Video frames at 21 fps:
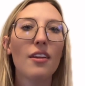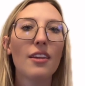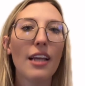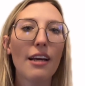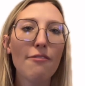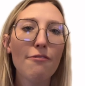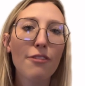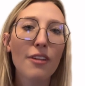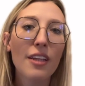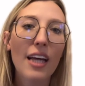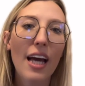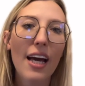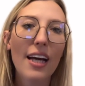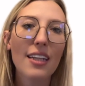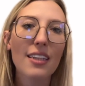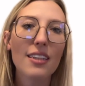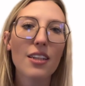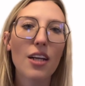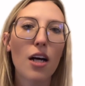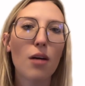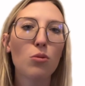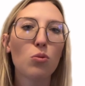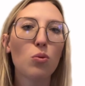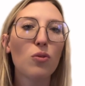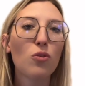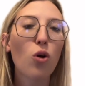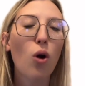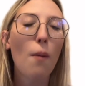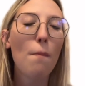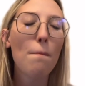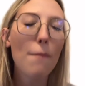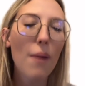Then for the x terms, we've
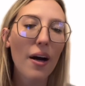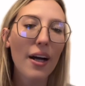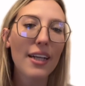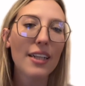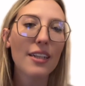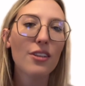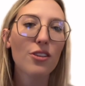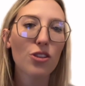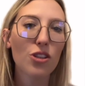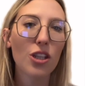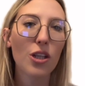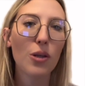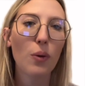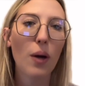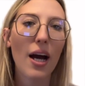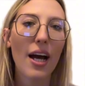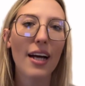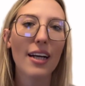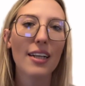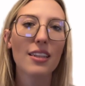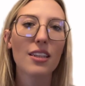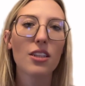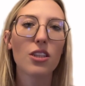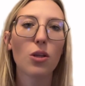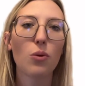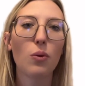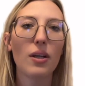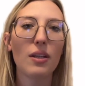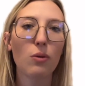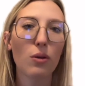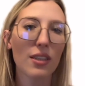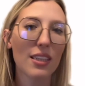got a minus 2x.
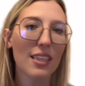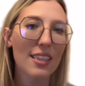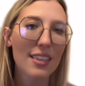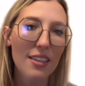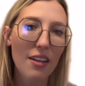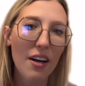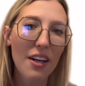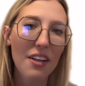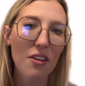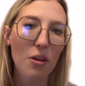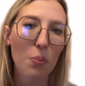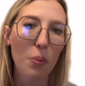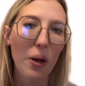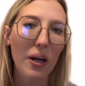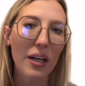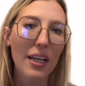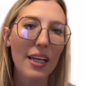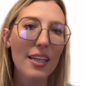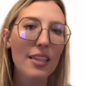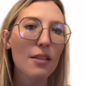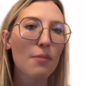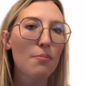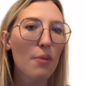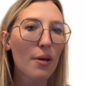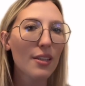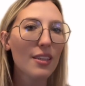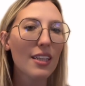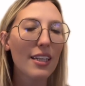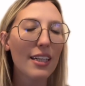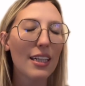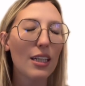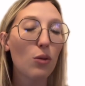So what's inside of the brackets
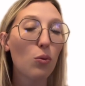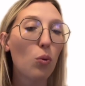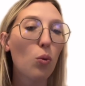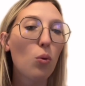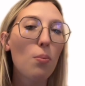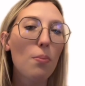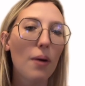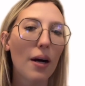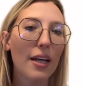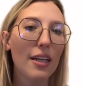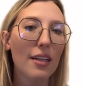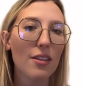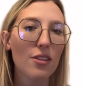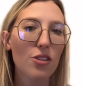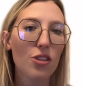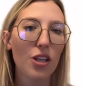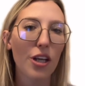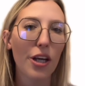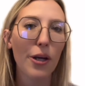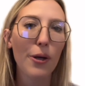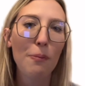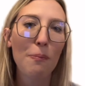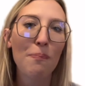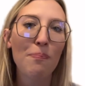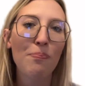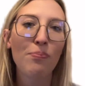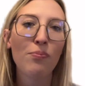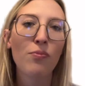must equal minus 2.